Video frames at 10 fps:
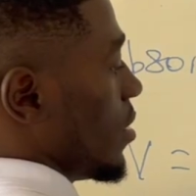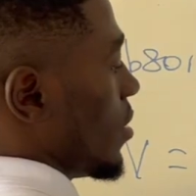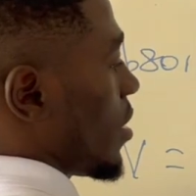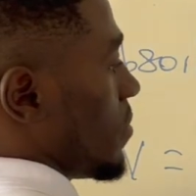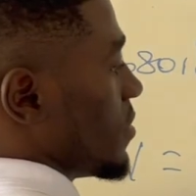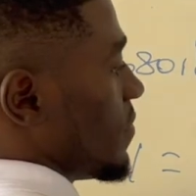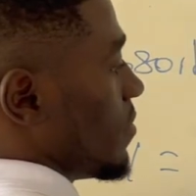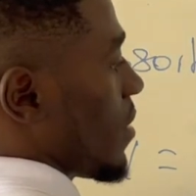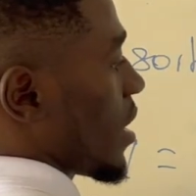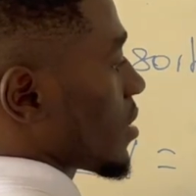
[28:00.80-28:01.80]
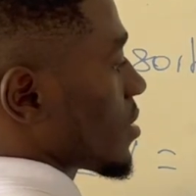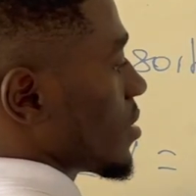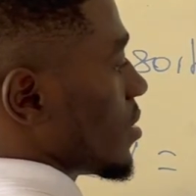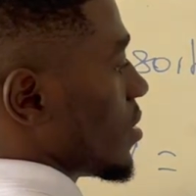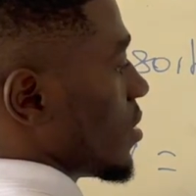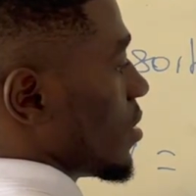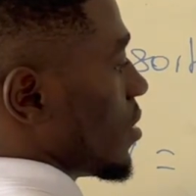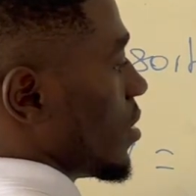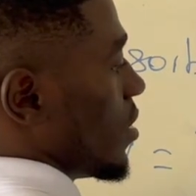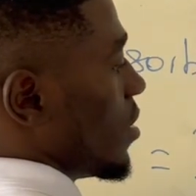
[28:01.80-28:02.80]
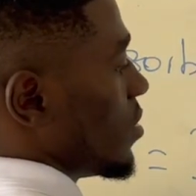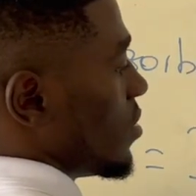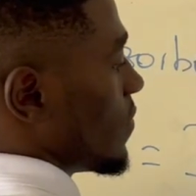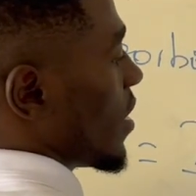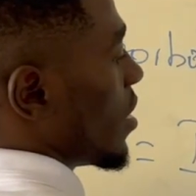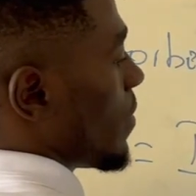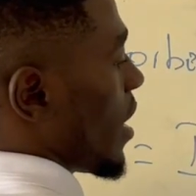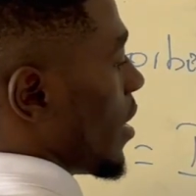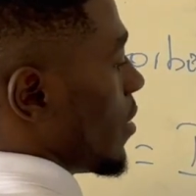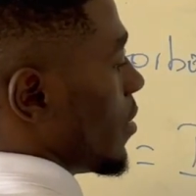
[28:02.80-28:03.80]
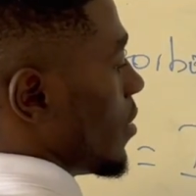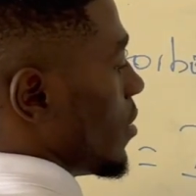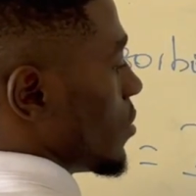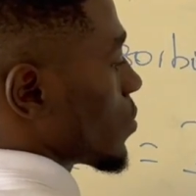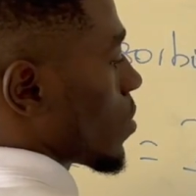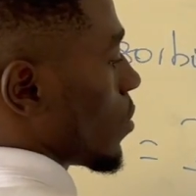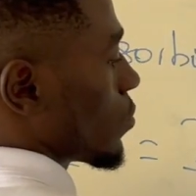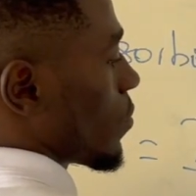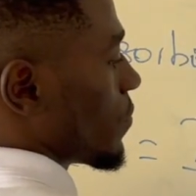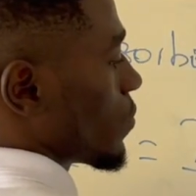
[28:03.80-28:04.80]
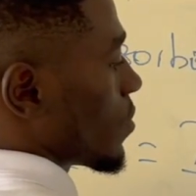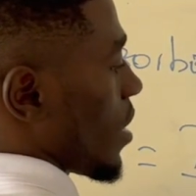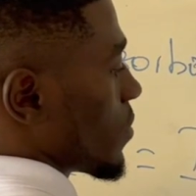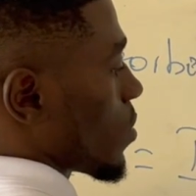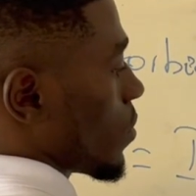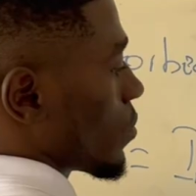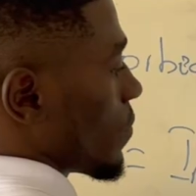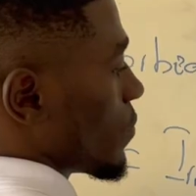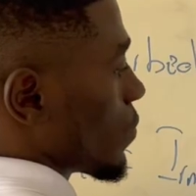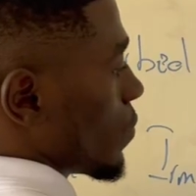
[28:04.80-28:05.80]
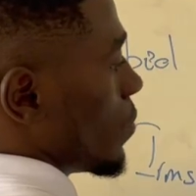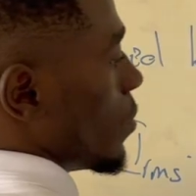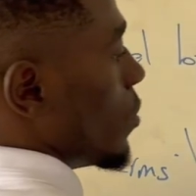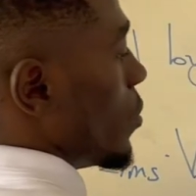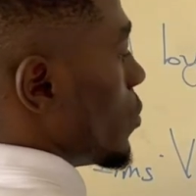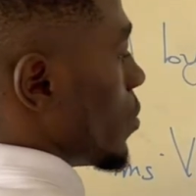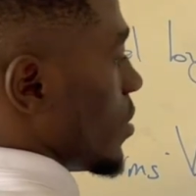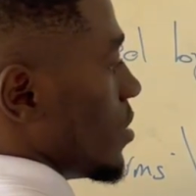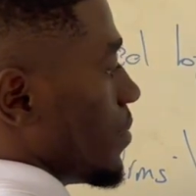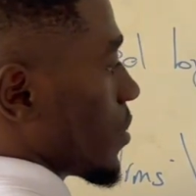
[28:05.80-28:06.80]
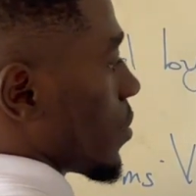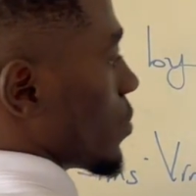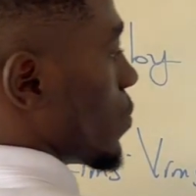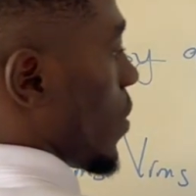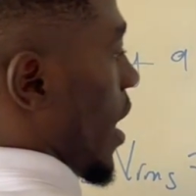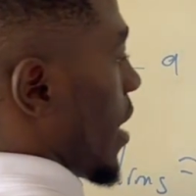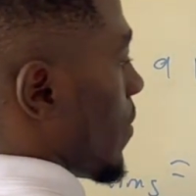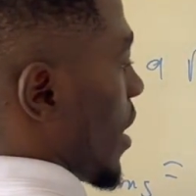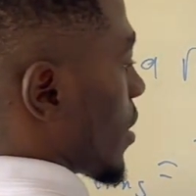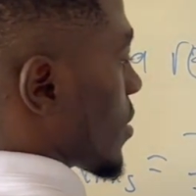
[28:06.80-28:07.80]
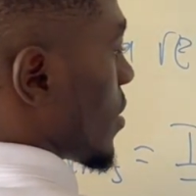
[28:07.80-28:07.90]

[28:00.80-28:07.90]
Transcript: times V max divided by square root of 2 times square root of 2. So it's simply equals to I max